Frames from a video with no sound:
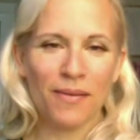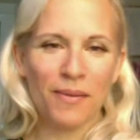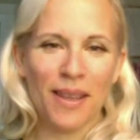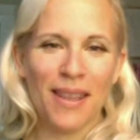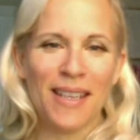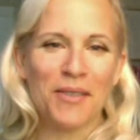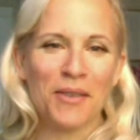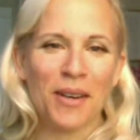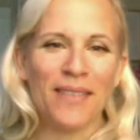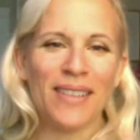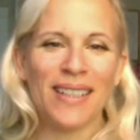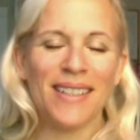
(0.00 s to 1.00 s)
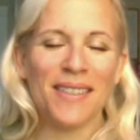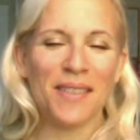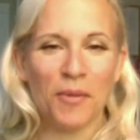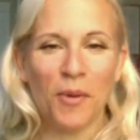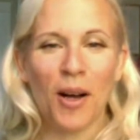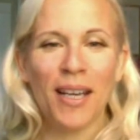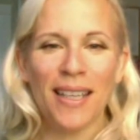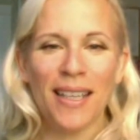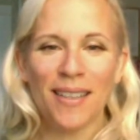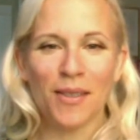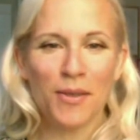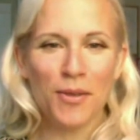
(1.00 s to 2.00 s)
within driving or
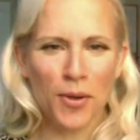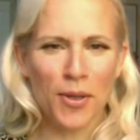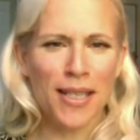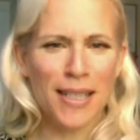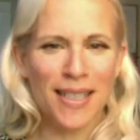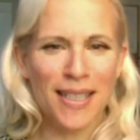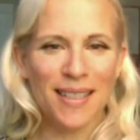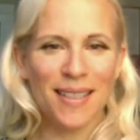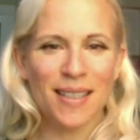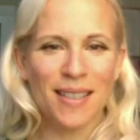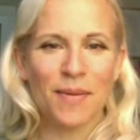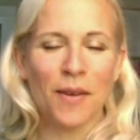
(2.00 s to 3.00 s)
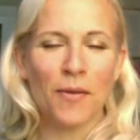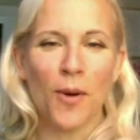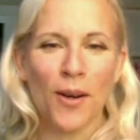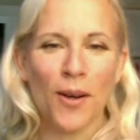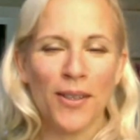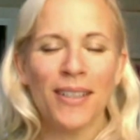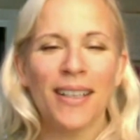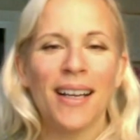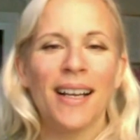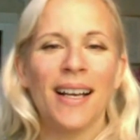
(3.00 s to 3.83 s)
walking or sourcing distance of water,